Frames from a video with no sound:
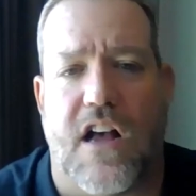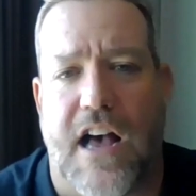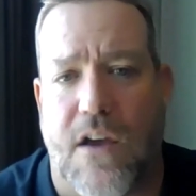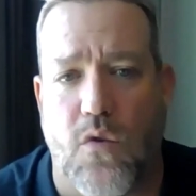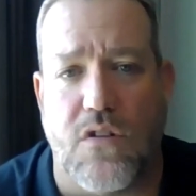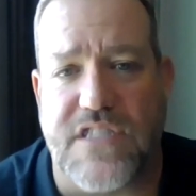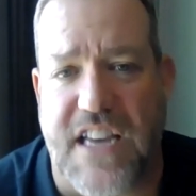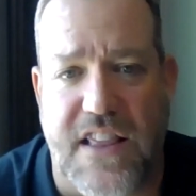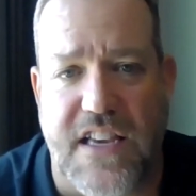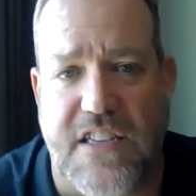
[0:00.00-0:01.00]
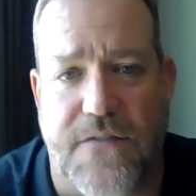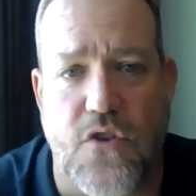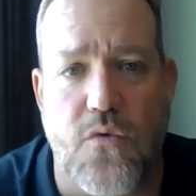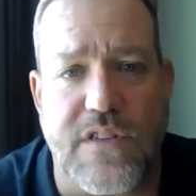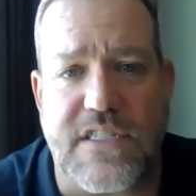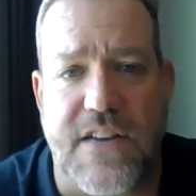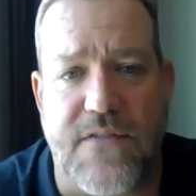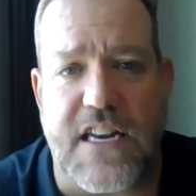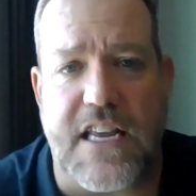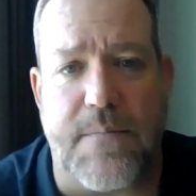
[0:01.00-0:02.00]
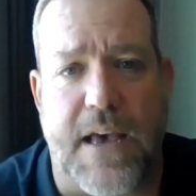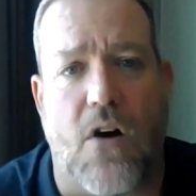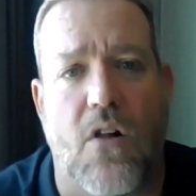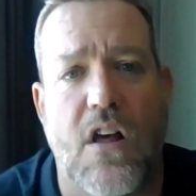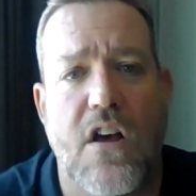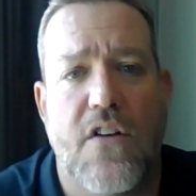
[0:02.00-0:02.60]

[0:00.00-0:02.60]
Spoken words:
I will say this: if you received an email